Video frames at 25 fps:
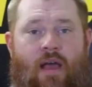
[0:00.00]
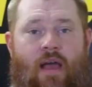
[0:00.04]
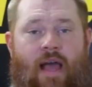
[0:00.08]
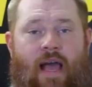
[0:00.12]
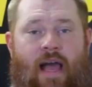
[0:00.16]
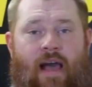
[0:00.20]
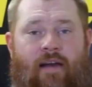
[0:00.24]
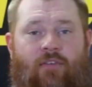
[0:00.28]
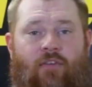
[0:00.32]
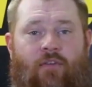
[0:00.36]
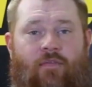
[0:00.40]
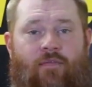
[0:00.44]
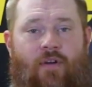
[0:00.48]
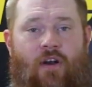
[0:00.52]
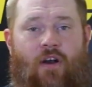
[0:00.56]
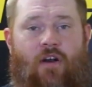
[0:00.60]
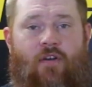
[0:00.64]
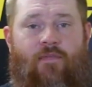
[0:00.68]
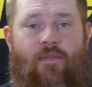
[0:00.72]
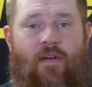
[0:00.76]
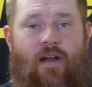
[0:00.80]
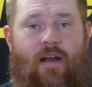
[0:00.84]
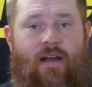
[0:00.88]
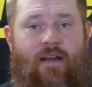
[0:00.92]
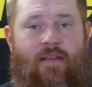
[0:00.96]
After
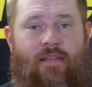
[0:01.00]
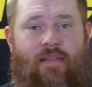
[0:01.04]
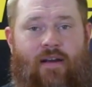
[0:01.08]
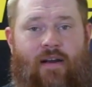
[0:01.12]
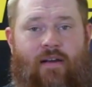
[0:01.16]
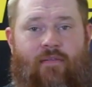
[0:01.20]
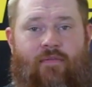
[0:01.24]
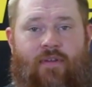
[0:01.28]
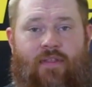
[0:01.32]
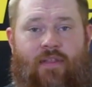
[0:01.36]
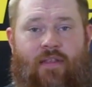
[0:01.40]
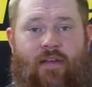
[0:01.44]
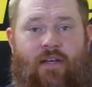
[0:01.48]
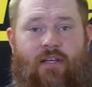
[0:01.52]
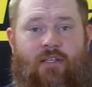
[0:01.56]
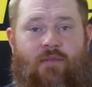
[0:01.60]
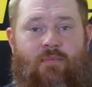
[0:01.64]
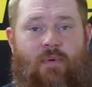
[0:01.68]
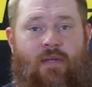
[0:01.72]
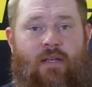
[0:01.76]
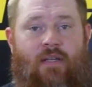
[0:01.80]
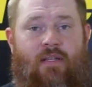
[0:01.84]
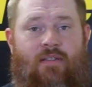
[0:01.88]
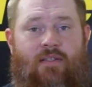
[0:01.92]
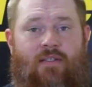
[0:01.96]
verifying that everything has
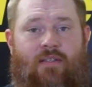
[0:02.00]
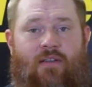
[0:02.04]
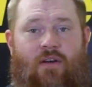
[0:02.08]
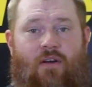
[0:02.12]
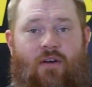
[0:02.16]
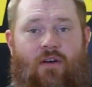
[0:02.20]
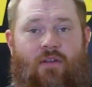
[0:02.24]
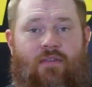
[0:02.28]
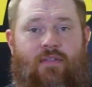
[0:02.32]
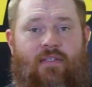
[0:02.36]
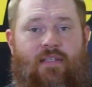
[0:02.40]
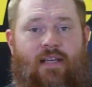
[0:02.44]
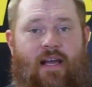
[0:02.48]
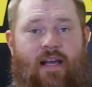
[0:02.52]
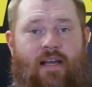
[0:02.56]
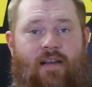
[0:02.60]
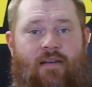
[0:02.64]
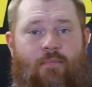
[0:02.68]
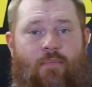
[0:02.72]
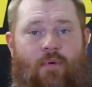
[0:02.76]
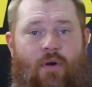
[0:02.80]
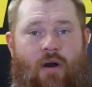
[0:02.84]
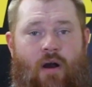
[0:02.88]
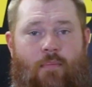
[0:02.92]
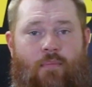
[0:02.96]
been installed and
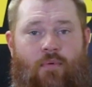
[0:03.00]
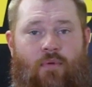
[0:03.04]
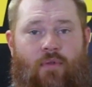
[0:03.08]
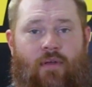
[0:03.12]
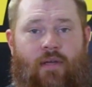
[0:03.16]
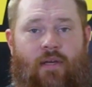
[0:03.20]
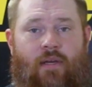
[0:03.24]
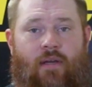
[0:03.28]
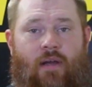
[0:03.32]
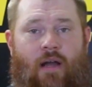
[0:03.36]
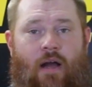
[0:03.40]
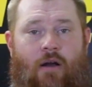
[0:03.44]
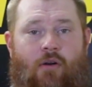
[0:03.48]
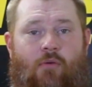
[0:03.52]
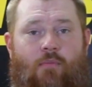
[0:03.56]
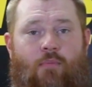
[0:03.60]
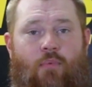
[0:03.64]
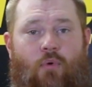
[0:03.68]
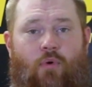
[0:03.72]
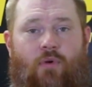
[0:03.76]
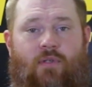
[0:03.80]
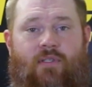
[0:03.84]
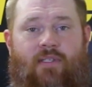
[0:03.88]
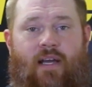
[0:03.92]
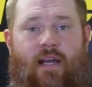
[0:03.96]
tightened properly, I will
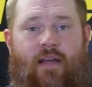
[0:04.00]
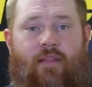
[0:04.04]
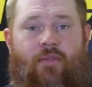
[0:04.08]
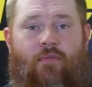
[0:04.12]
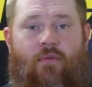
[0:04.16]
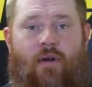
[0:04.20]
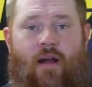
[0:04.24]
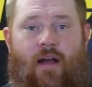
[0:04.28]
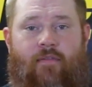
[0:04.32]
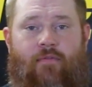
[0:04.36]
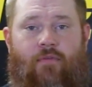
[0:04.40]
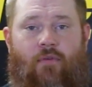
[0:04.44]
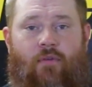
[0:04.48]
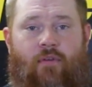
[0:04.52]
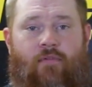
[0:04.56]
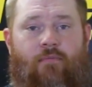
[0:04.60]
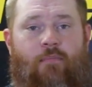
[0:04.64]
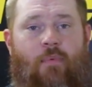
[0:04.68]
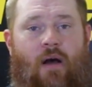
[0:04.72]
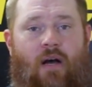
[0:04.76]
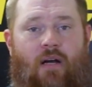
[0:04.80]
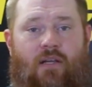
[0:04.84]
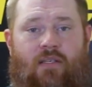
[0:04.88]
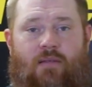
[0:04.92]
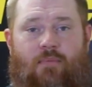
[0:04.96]
bore sight the rifle if
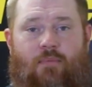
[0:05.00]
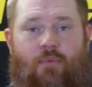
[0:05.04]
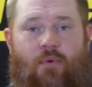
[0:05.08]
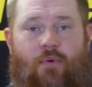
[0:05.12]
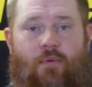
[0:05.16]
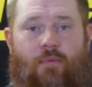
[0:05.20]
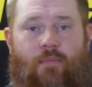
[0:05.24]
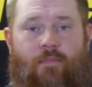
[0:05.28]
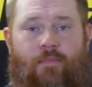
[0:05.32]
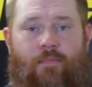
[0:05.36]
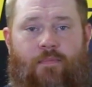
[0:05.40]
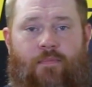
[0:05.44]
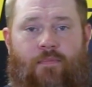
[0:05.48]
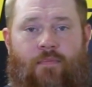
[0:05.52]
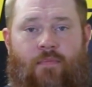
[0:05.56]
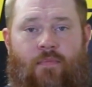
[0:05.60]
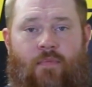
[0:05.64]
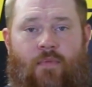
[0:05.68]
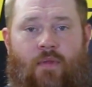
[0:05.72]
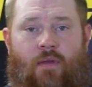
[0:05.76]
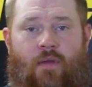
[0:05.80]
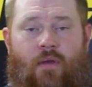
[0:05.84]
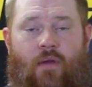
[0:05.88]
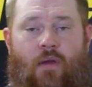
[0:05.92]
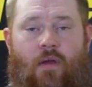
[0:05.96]
possible.
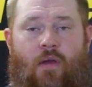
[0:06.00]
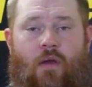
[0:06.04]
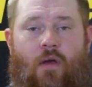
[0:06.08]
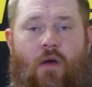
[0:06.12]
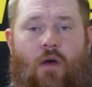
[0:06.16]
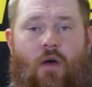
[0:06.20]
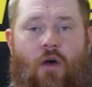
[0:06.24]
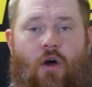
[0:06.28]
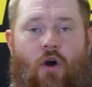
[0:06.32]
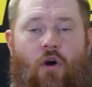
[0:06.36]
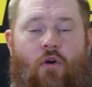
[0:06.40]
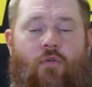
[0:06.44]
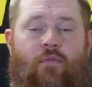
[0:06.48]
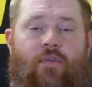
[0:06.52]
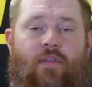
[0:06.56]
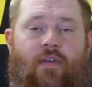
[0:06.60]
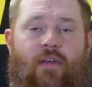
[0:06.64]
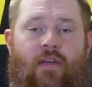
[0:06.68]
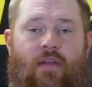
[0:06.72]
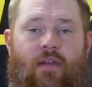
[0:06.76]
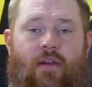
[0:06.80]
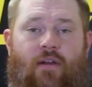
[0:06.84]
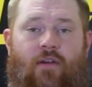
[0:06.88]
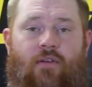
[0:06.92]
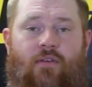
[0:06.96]
Over the
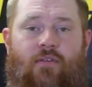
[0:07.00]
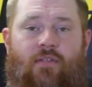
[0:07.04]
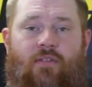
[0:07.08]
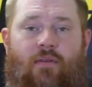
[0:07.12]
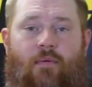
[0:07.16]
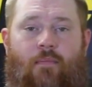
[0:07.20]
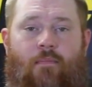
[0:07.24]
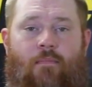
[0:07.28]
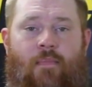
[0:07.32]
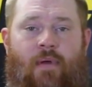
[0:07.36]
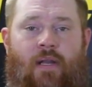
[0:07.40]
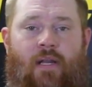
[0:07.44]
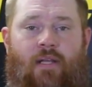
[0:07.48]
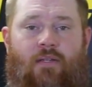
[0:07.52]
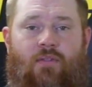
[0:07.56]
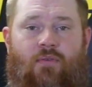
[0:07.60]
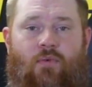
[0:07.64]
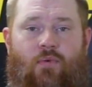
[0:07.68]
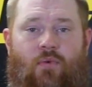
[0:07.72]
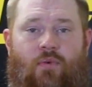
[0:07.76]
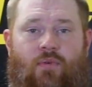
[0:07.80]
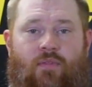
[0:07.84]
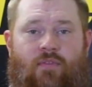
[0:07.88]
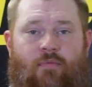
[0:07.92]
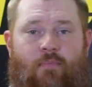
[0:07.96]
years, many
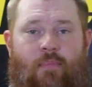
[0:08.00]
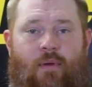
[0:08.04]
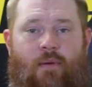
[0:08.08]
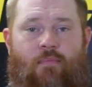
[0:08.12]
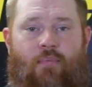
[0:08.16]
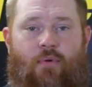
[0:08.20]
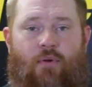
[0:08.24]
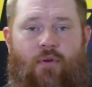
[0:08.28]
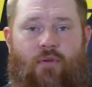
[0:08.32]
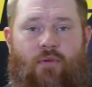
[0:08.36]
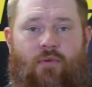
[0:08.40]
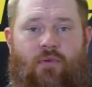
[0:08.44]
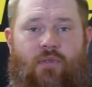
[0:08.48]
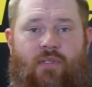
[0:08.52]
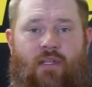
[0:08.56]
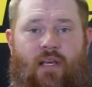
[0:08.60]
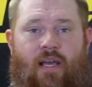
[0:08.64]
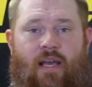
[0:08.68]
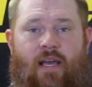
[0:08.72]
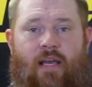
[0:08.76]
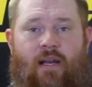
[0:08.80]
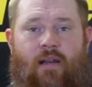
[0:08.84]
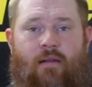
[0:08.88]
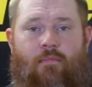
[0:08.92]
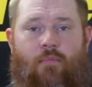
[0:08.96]
tools have been produced to
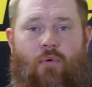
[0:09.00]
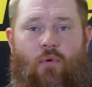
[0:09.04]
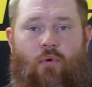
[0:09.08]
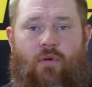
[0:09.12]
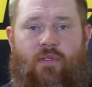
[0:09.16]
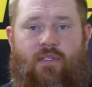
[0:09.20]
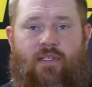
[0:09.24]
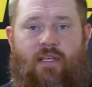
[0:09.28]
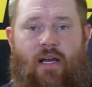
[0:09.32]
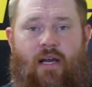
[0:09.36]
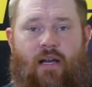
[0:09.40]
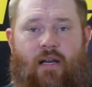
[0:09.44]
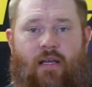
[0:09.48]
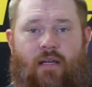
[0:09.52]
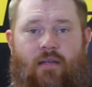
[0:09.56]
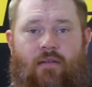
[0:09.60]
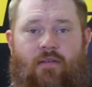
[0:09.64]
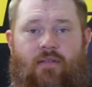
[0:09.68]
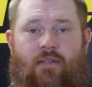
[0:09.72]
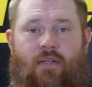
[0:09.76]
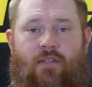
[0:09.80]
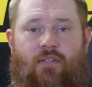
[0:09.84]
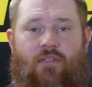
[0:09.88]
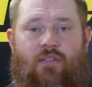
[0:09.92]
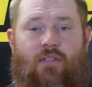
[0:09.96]
aid in bore sighting,
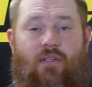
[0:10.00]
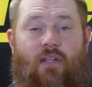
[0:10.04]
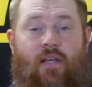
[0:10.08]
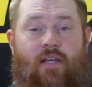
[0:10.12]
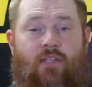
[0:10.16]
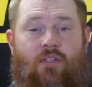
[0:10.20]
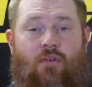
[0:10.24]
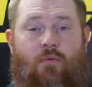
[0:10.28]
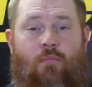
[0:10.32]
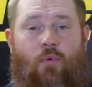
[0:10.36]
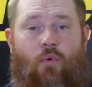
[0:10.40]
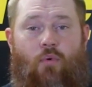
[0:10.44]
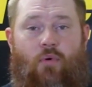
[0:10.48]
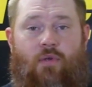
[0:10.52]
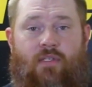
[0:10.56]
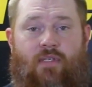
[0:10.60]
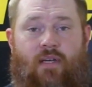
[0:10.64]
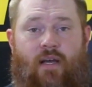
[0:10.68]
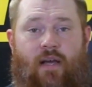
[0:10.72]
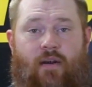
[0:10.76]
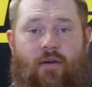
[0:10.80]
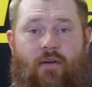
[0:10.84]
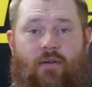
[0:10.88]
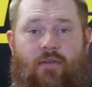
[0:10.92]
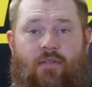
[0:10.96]
such as laser bore
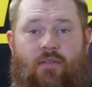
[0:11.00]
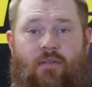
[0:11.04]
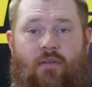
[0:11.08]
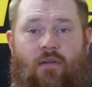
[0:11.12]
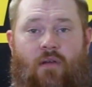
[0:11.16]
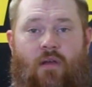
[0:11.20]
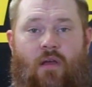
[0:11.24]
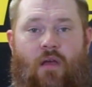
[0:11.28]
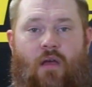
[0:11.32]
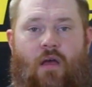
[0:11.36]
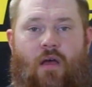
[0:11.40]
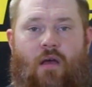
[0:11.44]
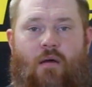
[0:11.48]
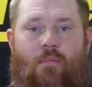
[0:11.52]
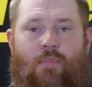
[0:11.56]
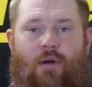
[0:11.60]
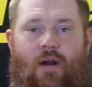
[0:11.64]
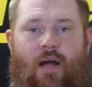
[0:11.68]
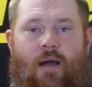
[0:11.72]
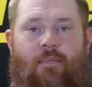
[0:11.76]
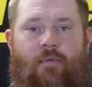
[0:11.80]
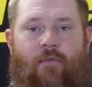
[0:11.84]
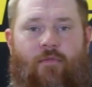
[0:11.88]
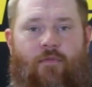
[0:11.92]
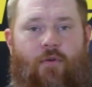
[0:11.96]
sighters, but
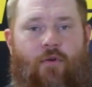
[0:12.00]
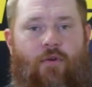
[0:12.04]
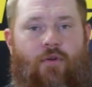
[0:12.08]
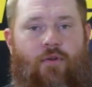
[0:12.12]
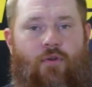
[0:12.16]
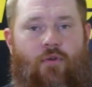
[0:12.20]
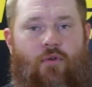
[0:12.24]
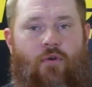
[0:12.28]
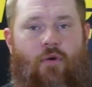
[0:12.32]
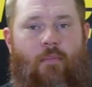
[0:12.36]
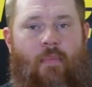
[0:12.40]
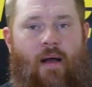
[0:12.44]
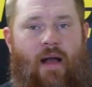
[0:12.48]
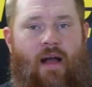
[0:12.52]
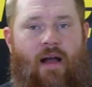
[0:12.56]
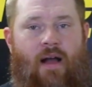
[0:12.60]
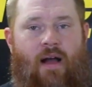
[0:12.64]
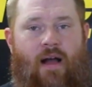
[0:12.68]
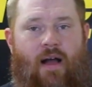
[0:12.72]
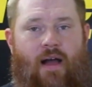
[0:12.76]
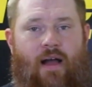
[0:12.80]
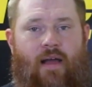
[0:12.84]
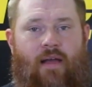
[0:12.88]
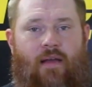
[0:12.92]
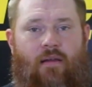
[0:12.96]
I prefer to do it by
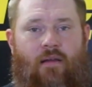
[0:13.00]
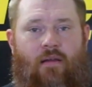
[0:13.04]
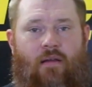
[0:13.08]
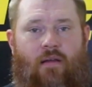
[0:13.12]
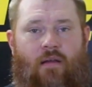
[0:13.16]
eye.